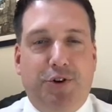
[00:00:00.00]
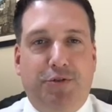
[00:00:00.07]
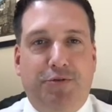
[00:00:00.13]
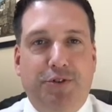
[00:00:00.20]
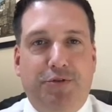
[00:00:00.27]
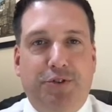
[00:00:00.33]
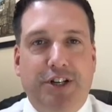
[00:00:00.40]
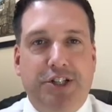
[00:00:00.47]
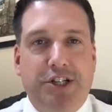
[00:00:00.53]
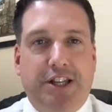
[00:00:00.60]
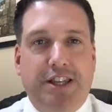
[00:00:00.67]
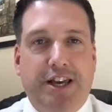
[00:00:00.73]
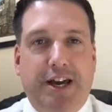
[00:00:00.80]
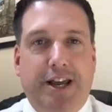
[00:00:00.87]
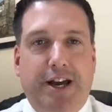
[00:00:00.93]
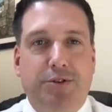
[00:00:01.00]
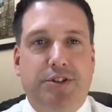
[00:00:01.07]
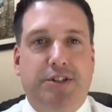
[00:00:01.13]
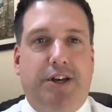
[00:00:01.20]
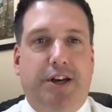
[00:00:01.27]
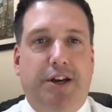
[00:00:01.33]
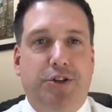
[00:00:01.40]
feel free to check that
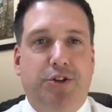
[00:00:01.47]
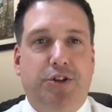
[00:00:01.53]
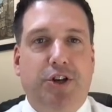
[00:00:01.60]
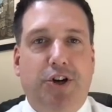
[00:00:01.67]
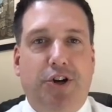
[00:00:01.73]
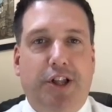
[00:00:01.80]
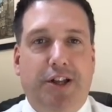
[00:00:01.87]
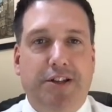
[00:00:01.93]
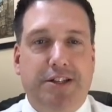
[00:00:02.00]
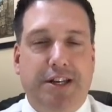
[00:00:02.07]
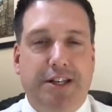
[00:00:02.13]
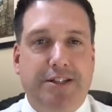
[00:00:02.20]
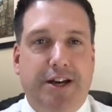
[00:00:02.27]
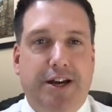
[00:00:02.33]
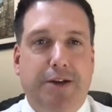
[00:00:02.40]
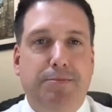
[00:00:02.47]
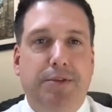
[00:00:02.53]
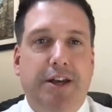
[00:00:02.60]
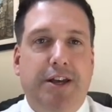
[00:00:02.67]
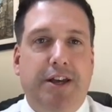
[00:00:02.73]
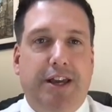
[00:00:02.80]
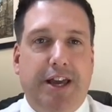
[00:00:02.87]
out. You can call us anytime.
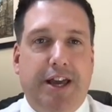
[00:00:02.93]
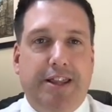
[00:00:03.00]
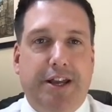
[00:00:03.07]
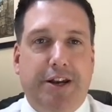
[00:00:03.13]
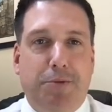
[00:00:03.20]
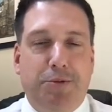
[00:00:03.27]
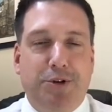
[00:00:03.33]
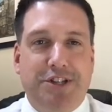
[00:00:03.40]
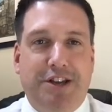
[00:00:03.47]
Again, that number is